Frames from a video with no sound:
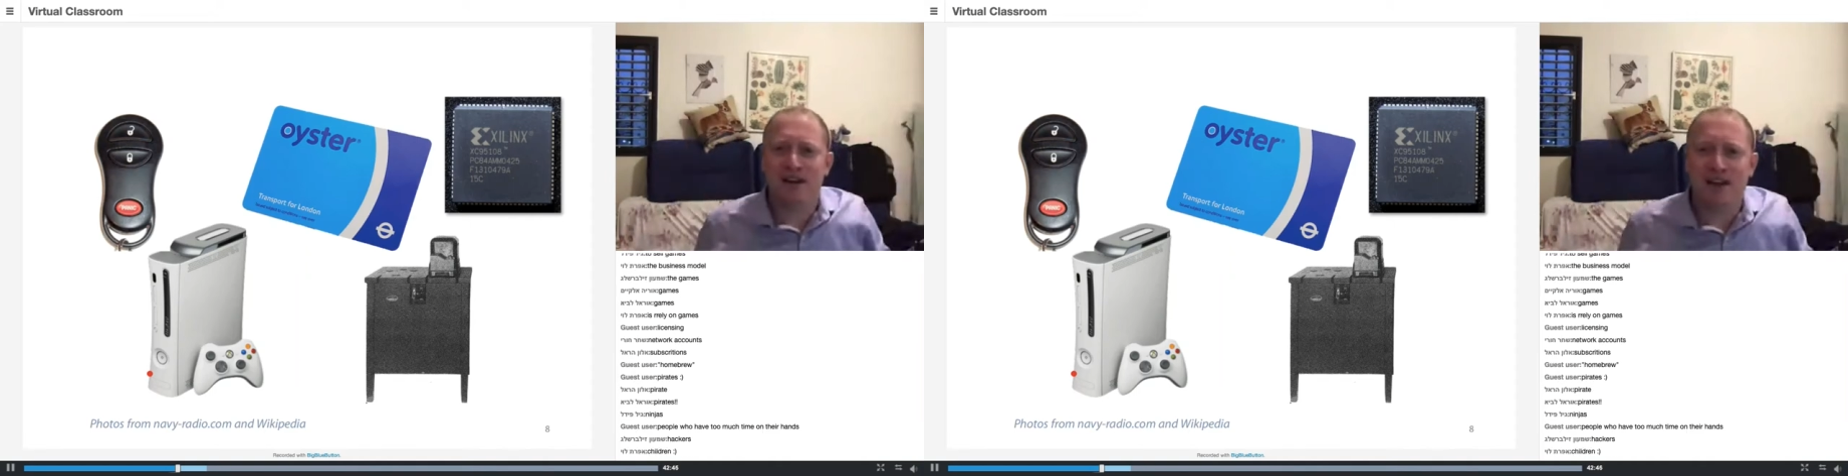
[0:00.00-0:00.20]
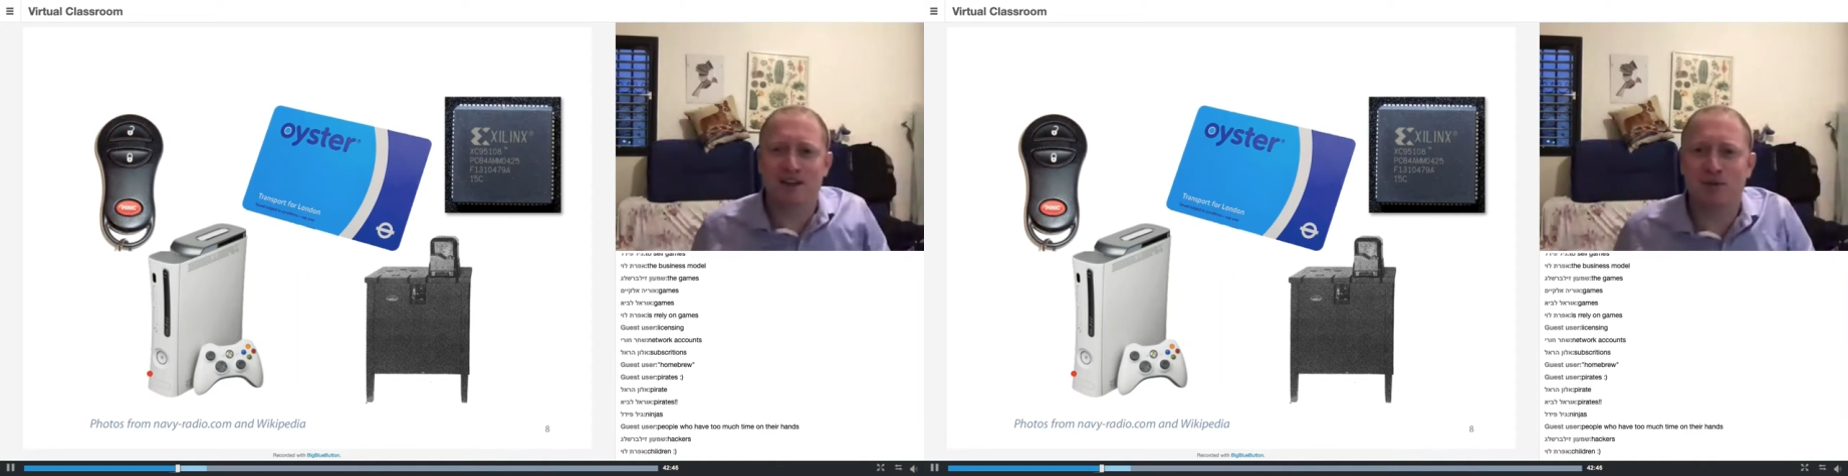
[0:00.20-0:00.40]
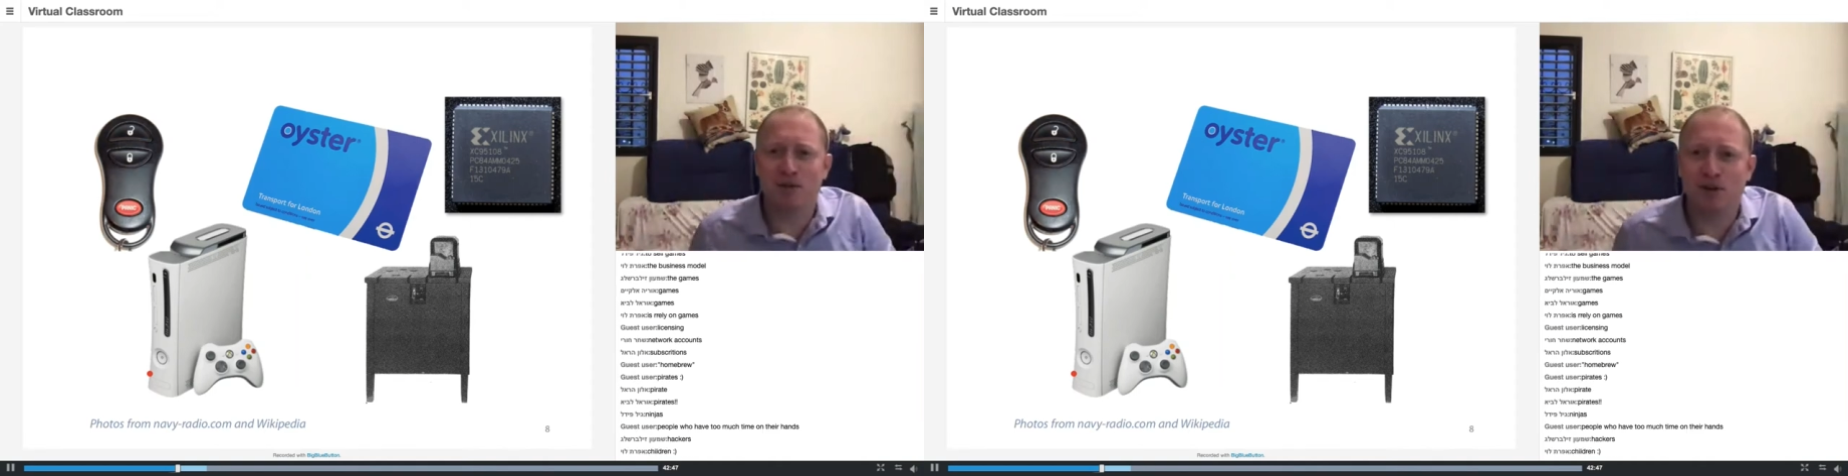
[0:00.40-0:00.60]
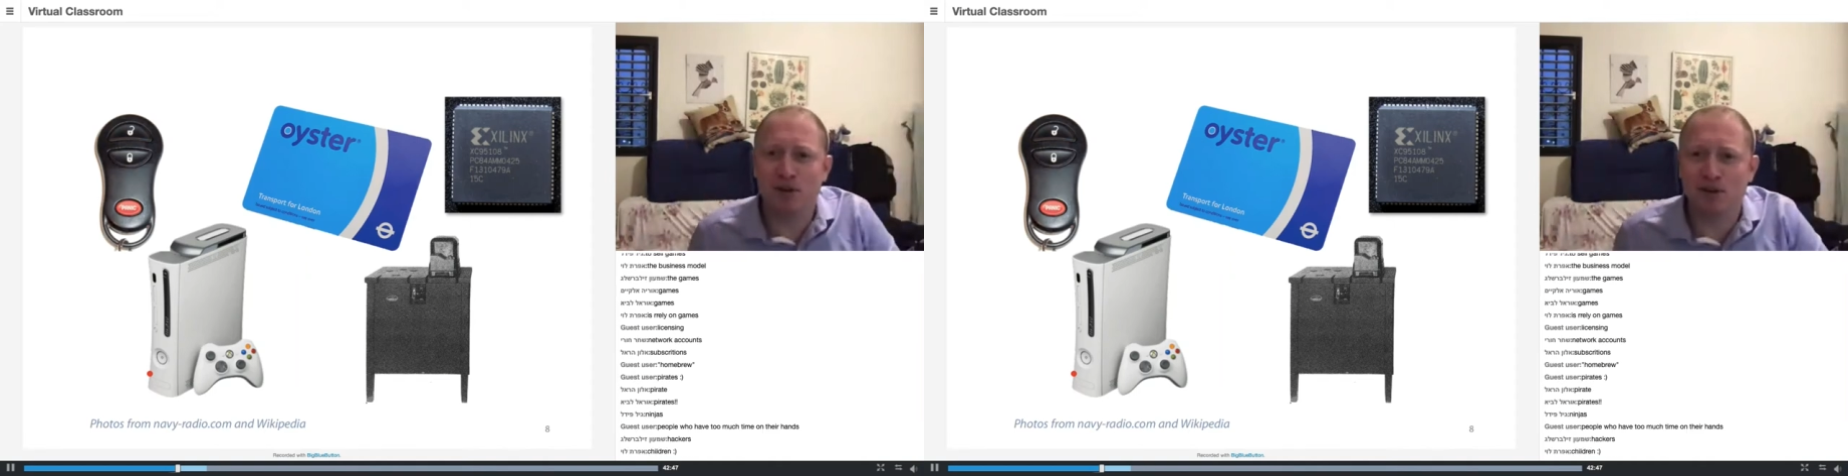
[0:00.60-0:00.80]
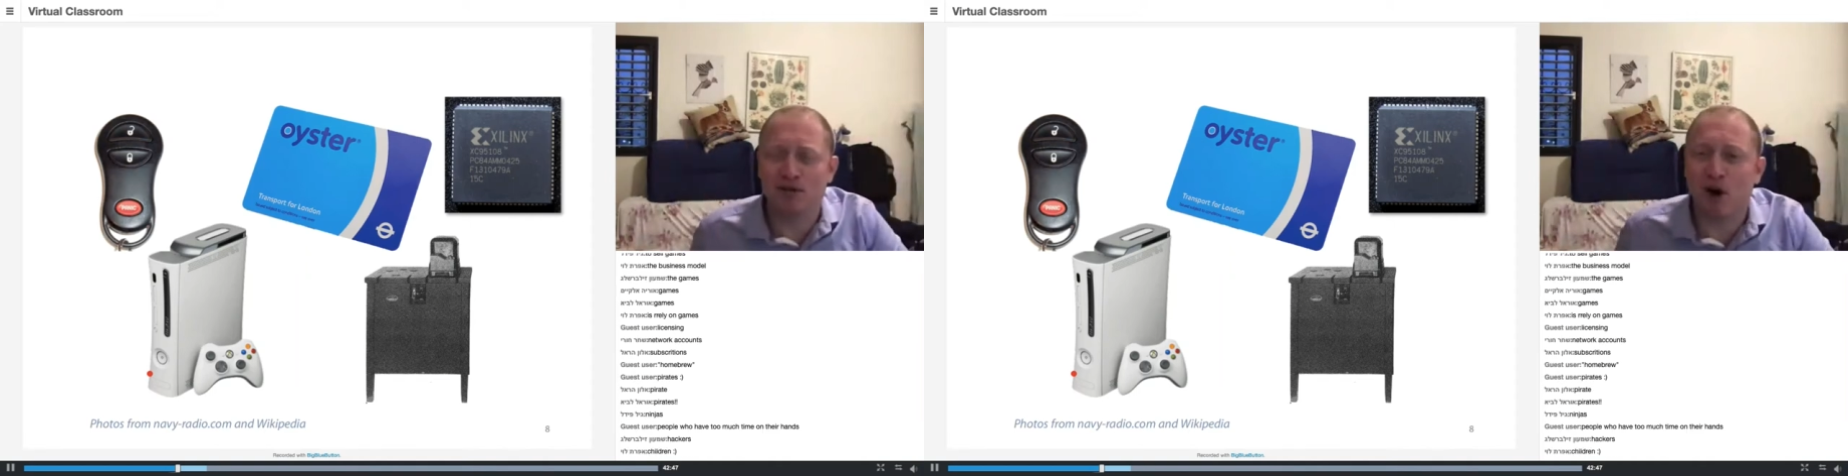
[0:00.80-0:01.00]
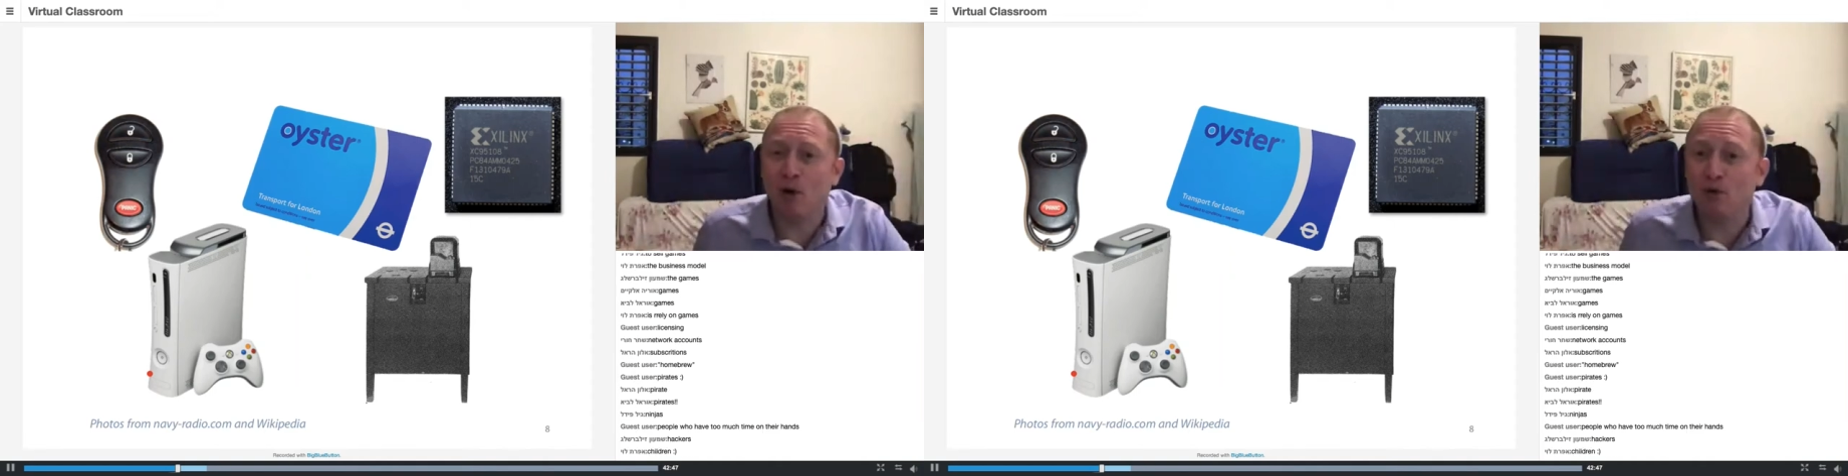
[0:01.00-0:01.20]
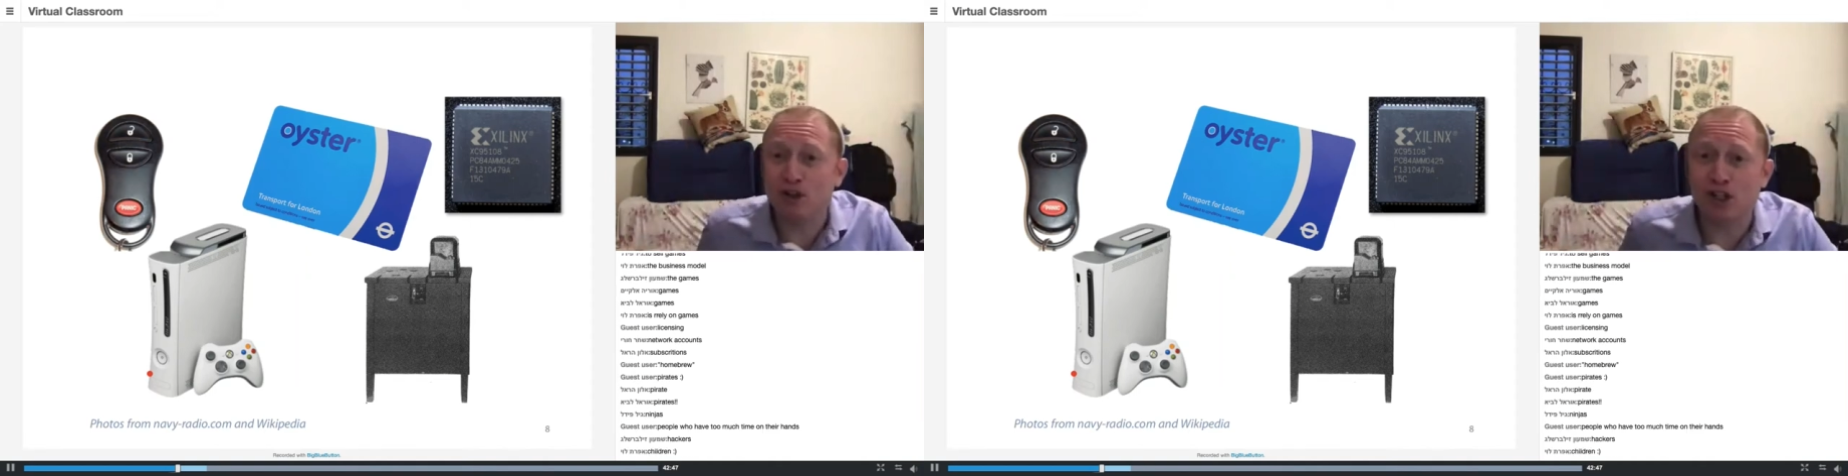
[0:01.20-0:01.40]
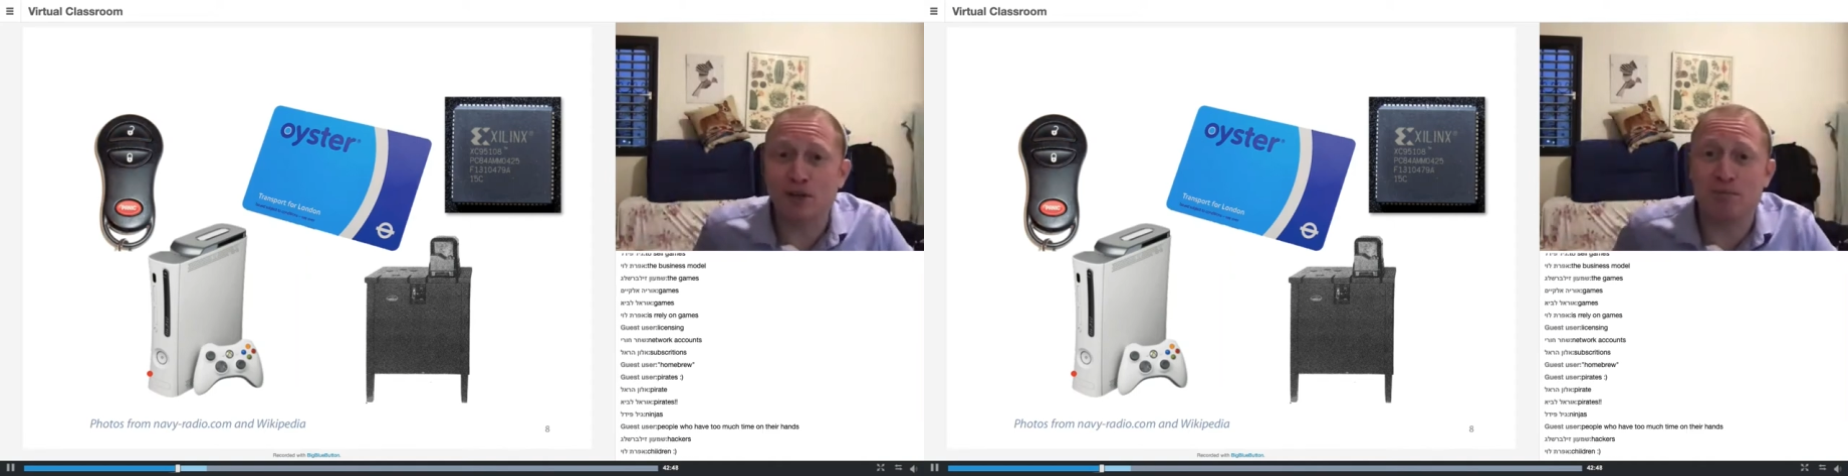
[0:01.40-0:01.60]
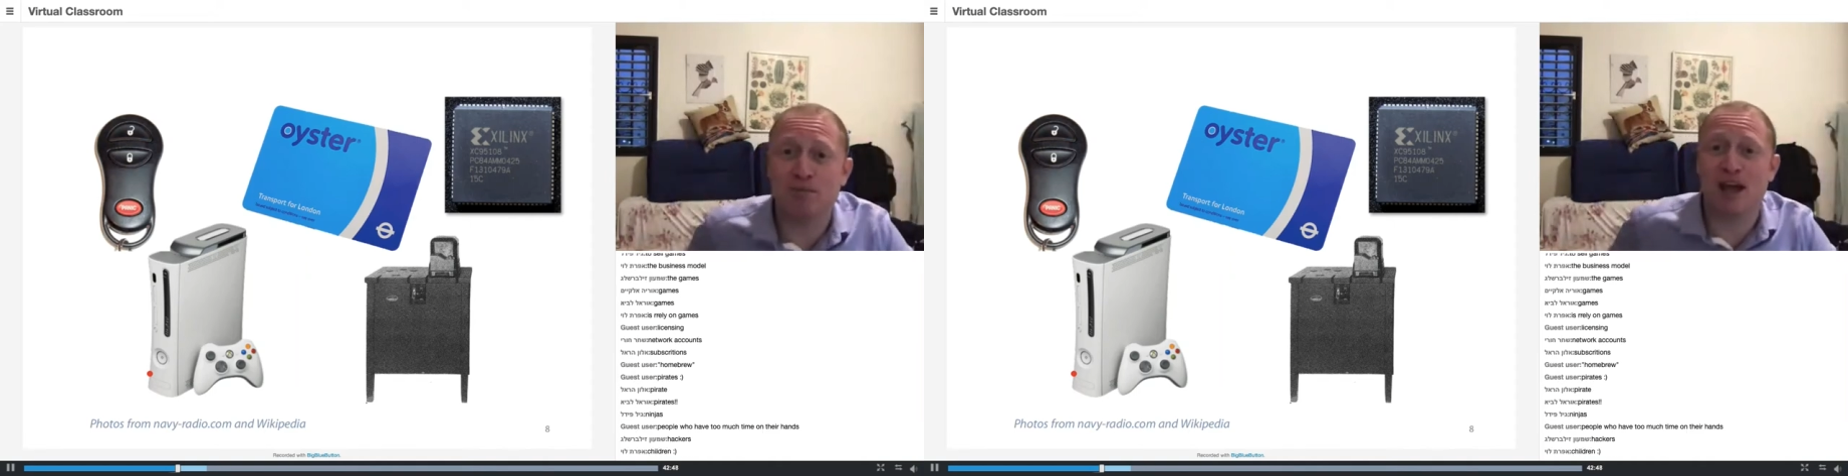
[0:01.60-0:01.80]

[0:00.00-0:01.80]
I own it. And